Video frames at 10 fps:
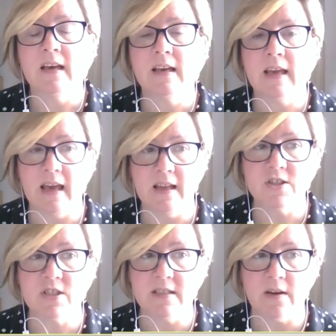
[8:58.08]

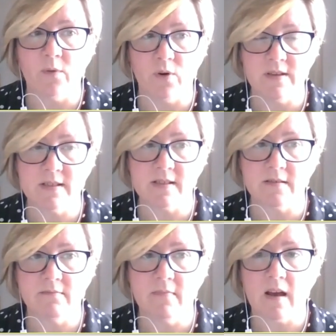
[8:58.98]
Carers need a voice
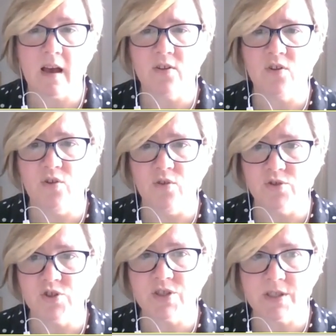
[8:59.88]
and
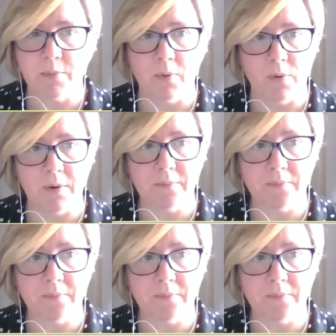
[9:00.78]
huge support.